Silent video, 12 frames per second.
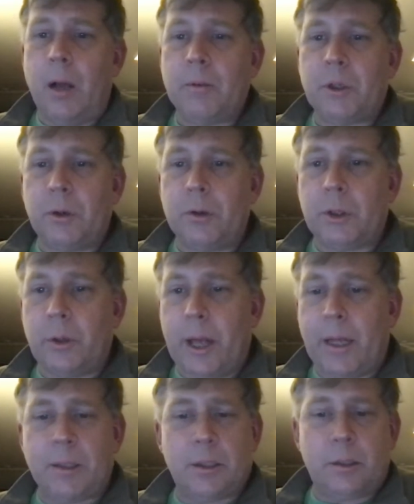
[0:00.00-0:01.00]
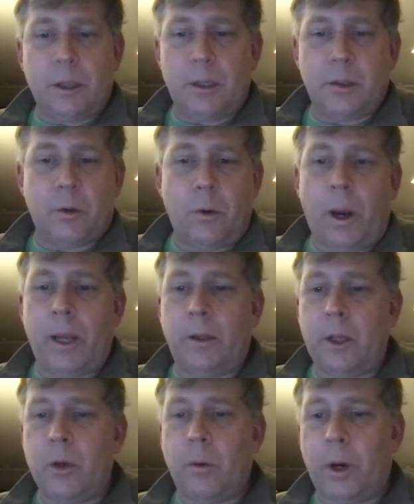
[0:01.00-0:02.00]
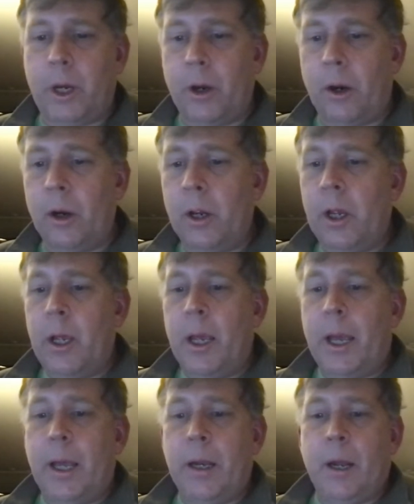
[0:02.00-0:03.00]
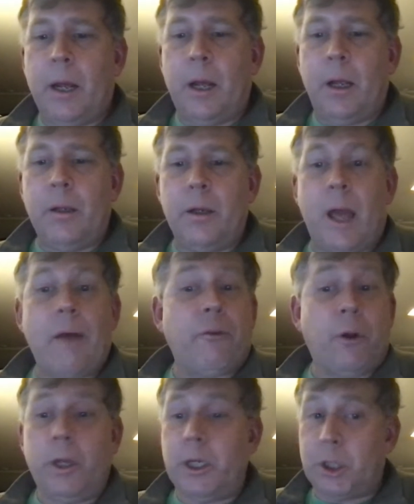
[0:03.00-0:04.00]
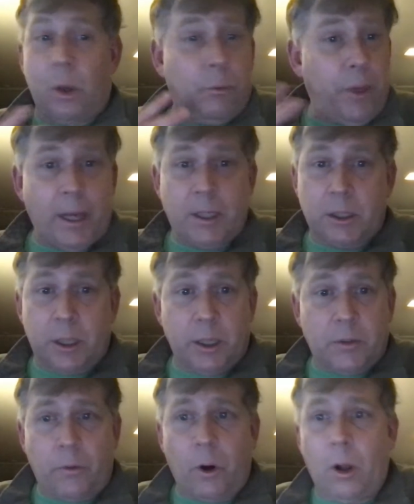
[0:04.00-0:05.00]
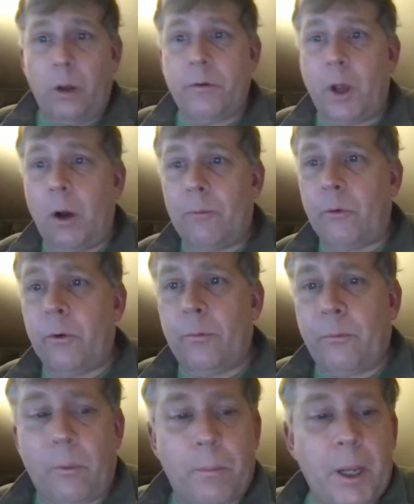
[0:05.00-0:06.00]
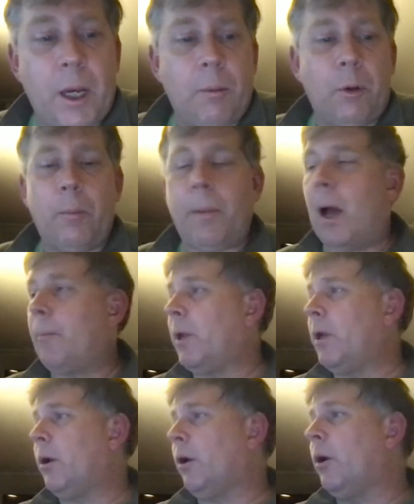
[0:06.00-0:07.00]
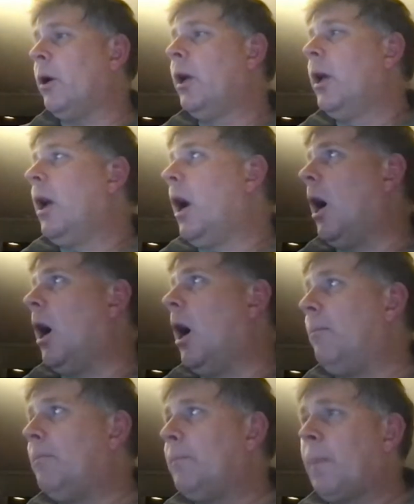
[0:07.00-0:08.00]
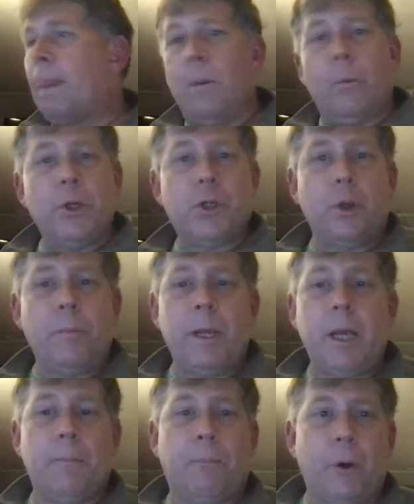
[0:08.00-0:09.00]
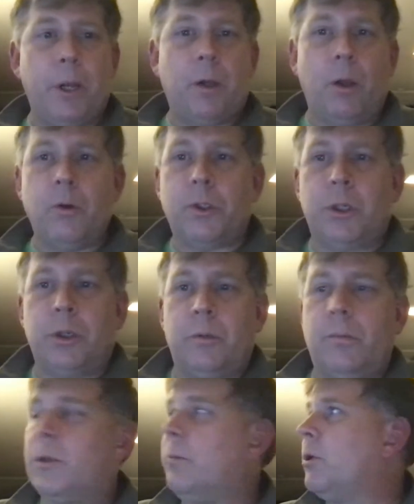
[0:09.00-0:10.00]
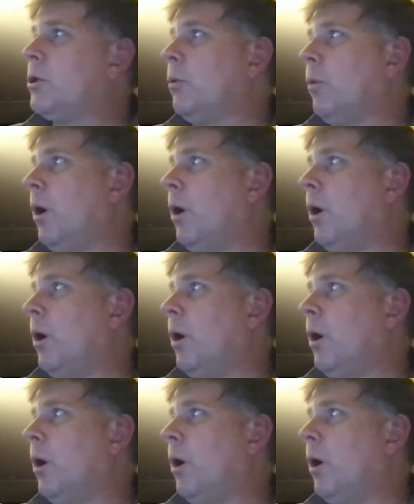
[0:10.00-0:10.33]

So that's great that you were here, and definitely. So thanks for all of y'all for being able to pop in here. We should be getting pretty close to Mr.